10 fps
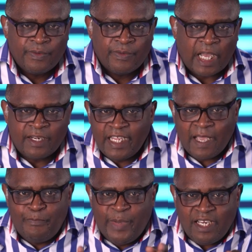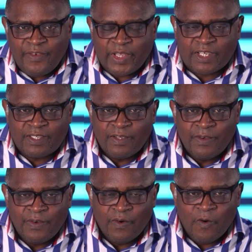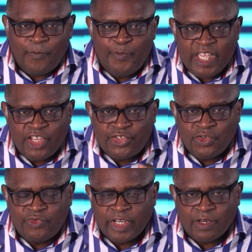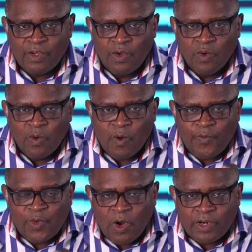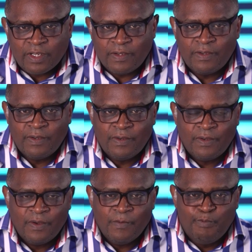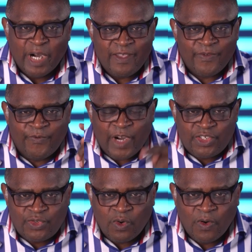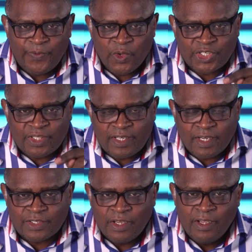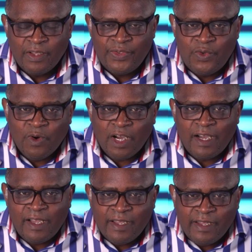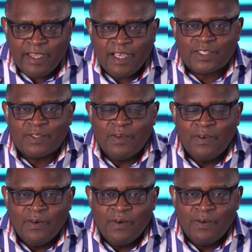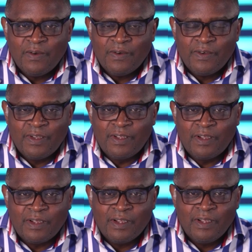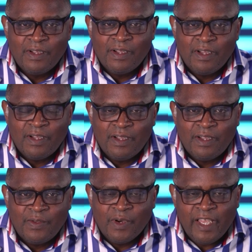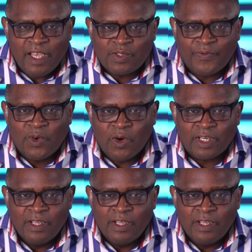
And there are benefits of being children of God. By virtue of your status, you are heirs. You are heirs of God.